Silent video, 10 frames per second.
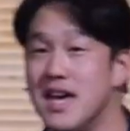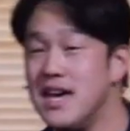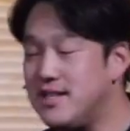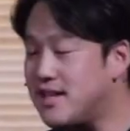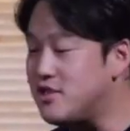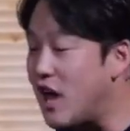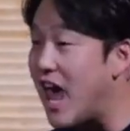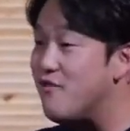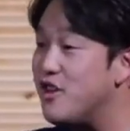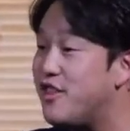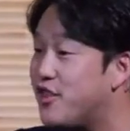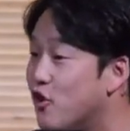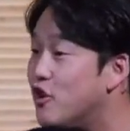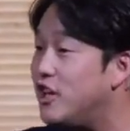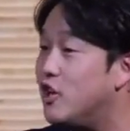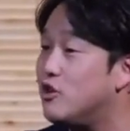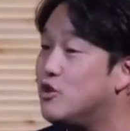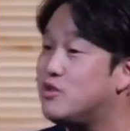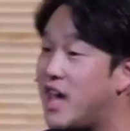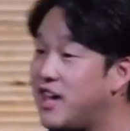He says every third year
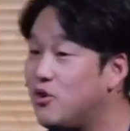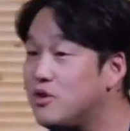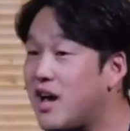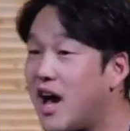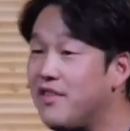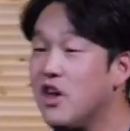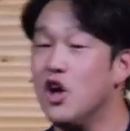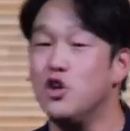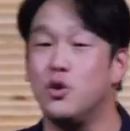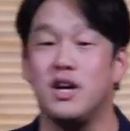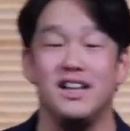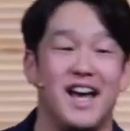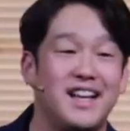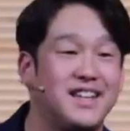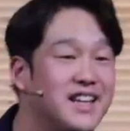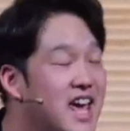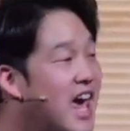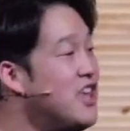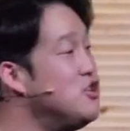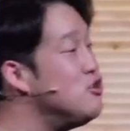you take your tithe, you collect it,
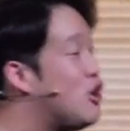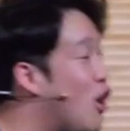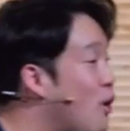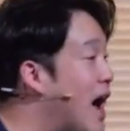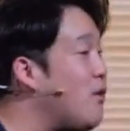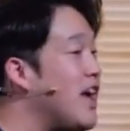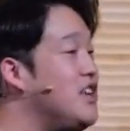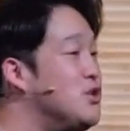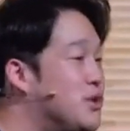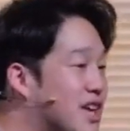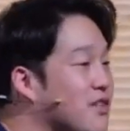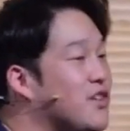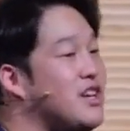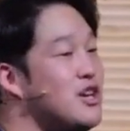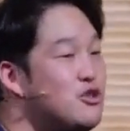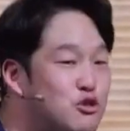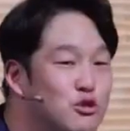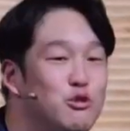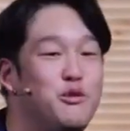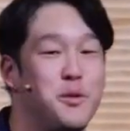and you go out and you give it
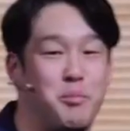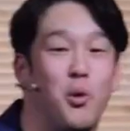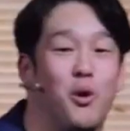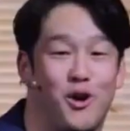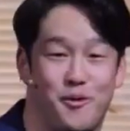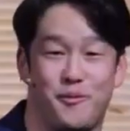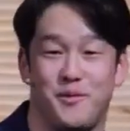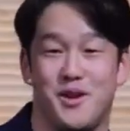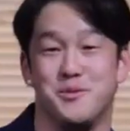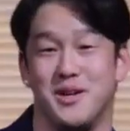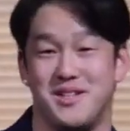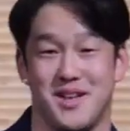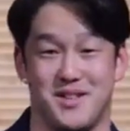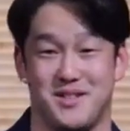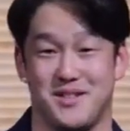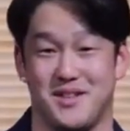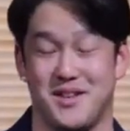to the poor, is what he says.